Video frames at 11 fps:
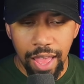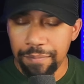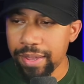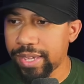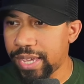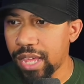
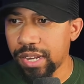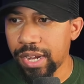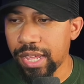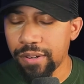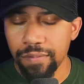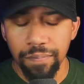have been
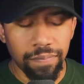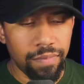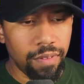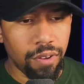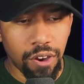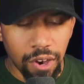killing it
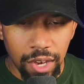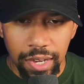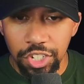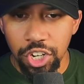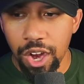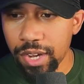
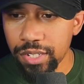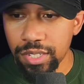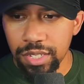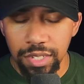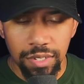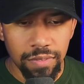on the
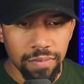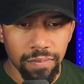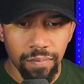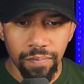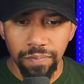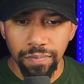charts,
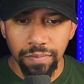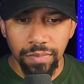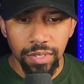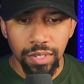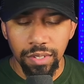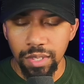
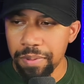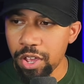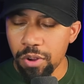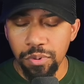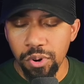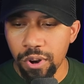the
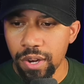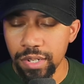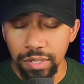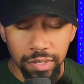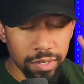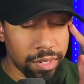
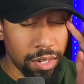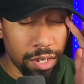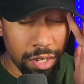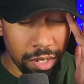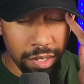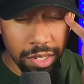Billboard.
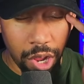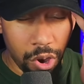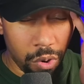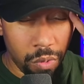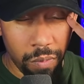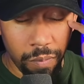
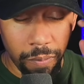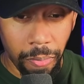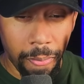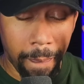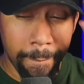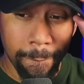So,
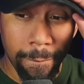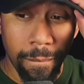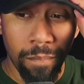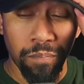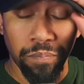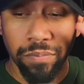
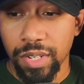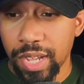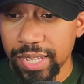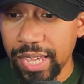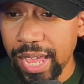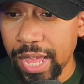
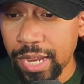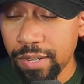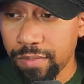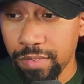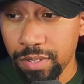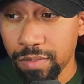again,